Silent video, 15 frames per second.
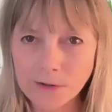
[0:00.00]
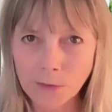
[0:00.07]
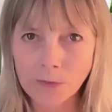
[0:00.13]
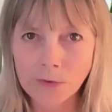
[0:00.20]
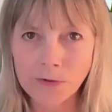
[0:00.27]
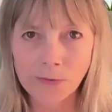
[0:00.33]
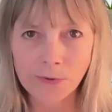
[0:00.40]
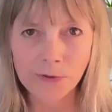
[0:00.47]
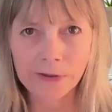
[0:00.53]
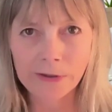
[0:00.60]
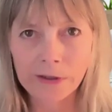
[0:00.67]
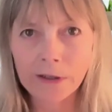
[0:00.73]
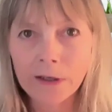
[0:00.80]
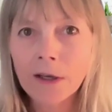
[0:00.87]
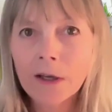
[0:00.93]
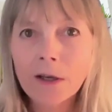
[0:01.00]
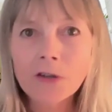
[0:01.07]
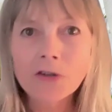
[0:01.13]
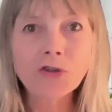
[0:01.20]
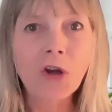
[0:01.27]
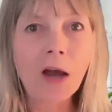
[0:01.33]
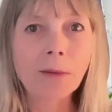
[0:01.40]
So it was really
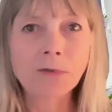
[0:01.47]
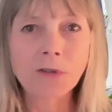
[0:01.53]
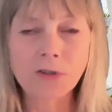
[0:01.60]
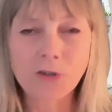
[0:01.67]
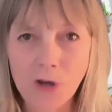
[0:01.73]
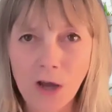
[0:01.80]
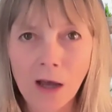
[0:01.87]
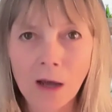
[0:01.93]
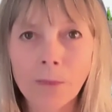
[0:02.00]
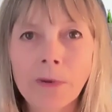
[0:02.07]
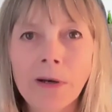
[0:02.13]
job to job.